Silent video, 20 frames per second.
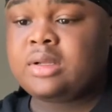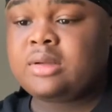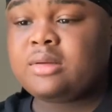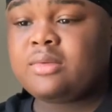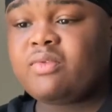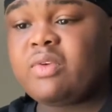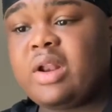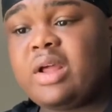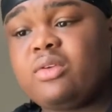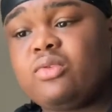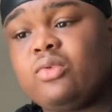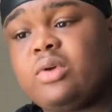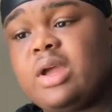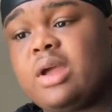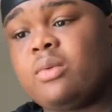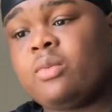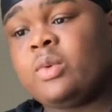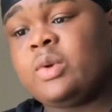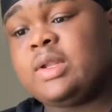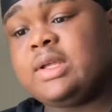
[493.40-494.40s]
I feel like you
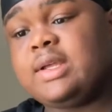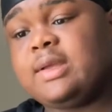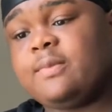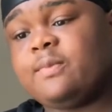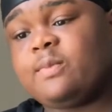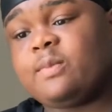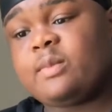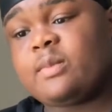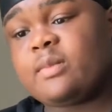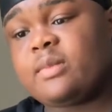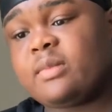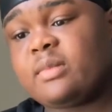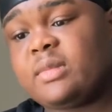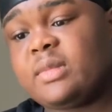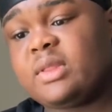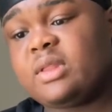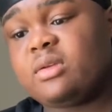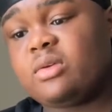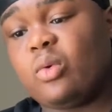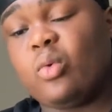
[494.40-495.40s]
can't really
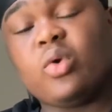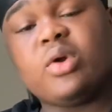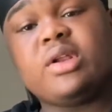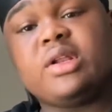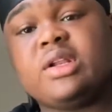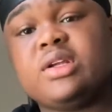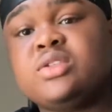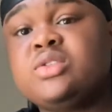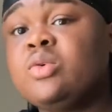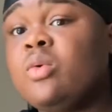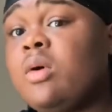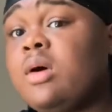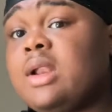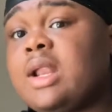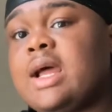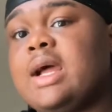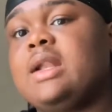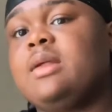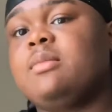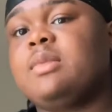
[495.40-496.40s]
order this shoe
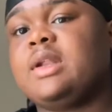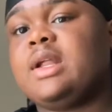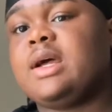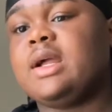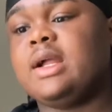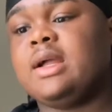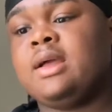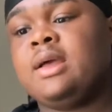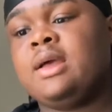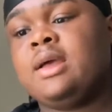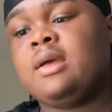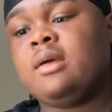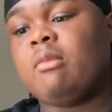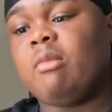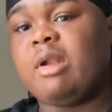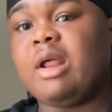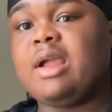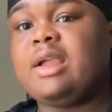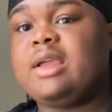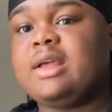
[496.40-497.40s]
online and be like,
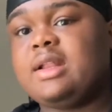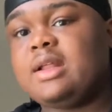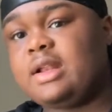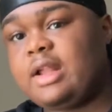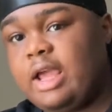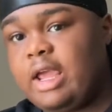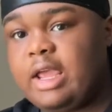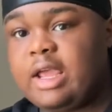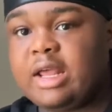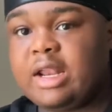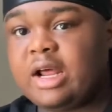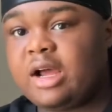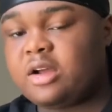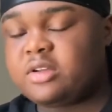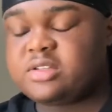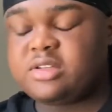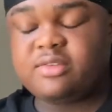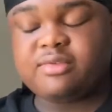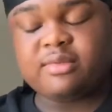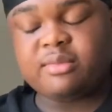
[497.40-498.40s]
when I get in the hand, I'll
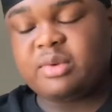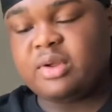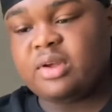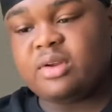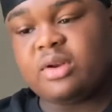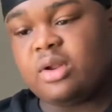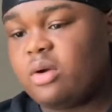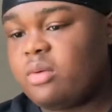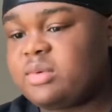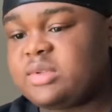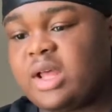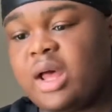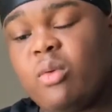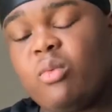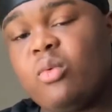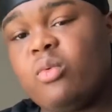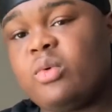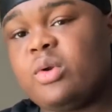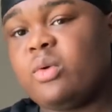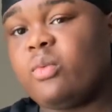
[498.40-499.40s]
see from there. No, because I
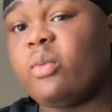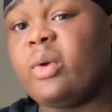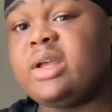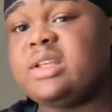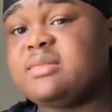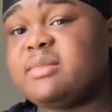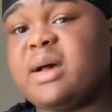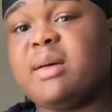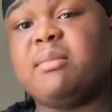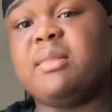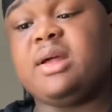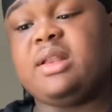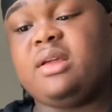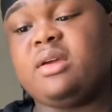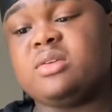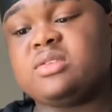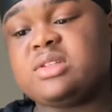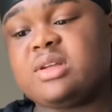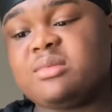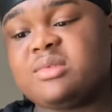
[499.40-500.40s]
wouldn't want to waste my money
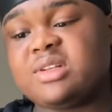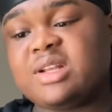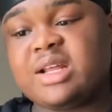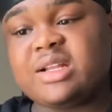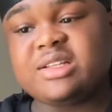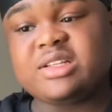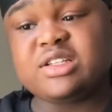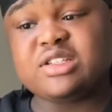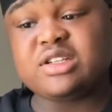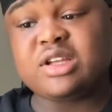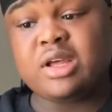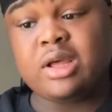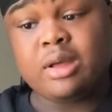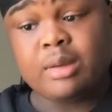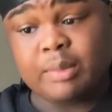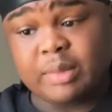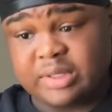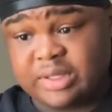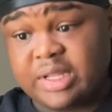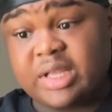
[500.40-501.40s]
on something like this.
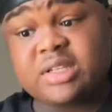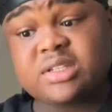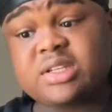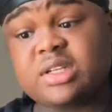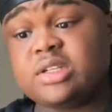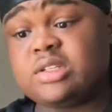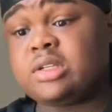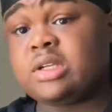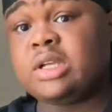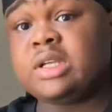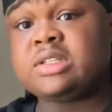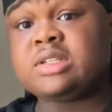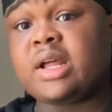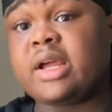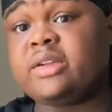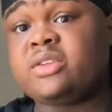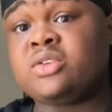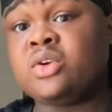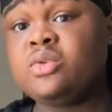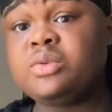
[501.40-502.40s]
But this is
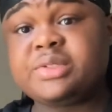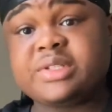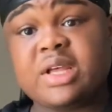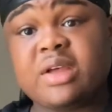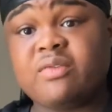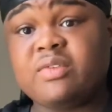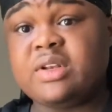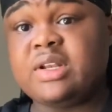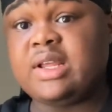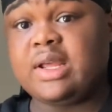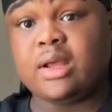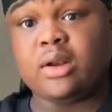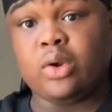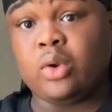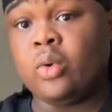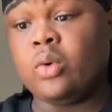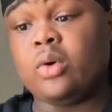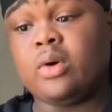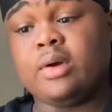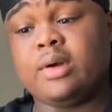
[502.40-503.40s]
like $270 and
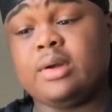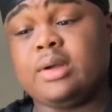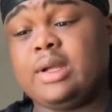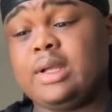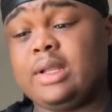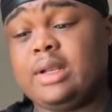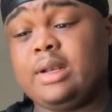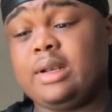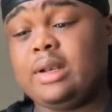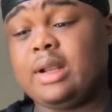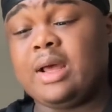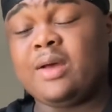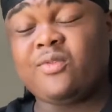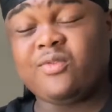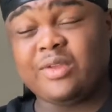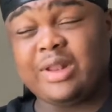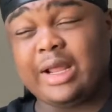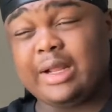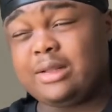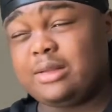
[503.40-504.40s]
lower. And I
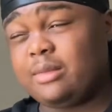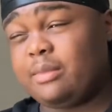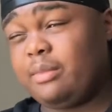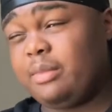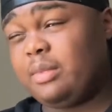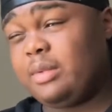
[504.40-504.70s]
feel like the